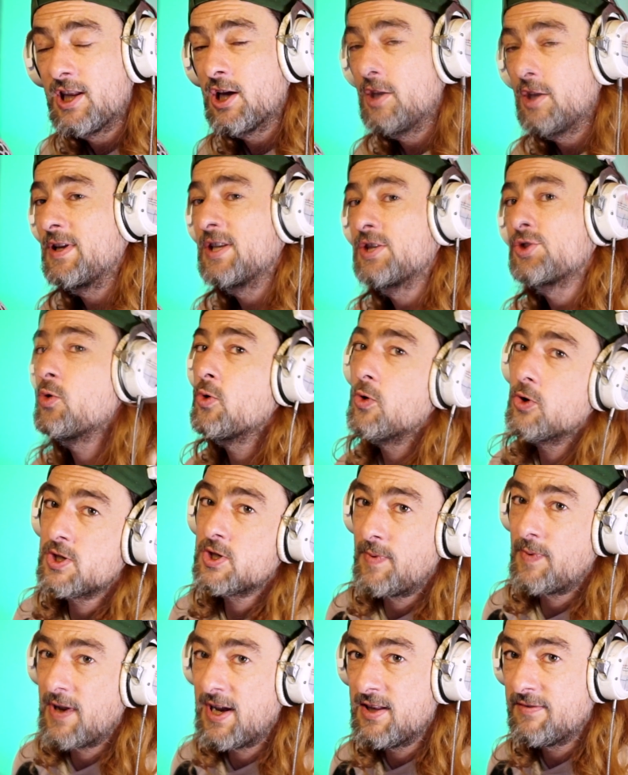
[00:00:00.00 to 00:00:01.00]
They were being
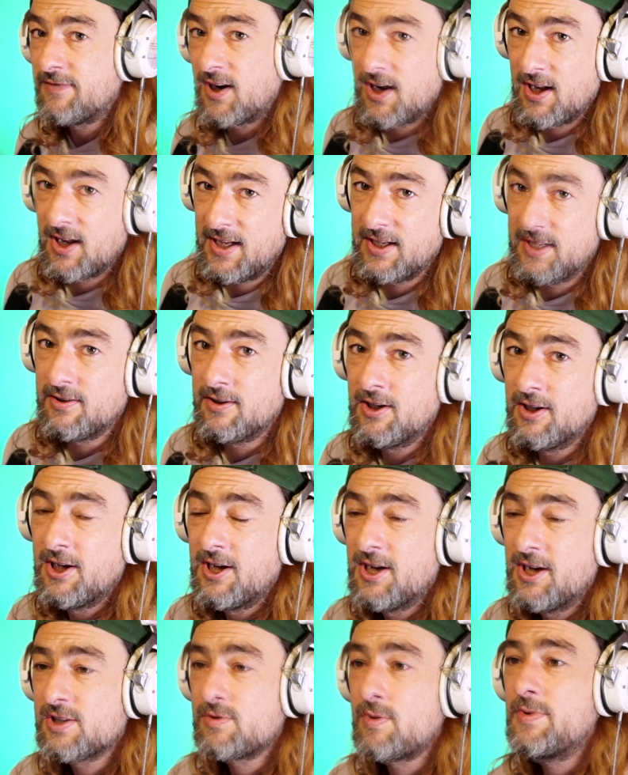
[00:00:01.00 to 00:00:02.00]
taught to play the violin.
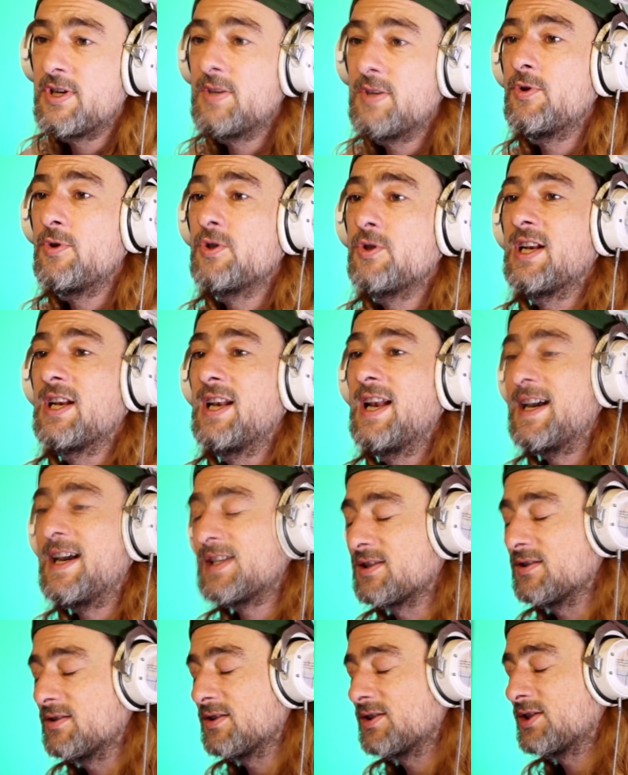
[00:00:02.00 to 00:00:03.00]
So when we did music
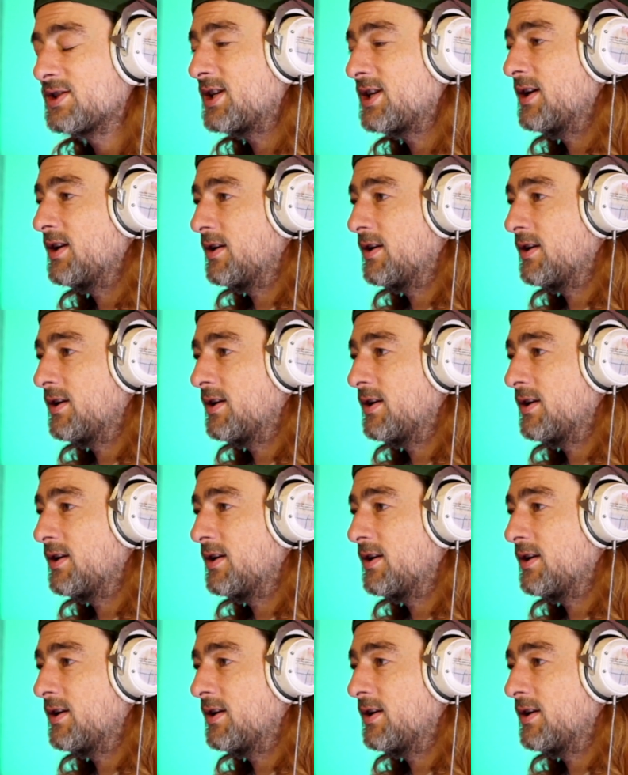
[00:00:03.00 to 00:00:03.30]
lessons,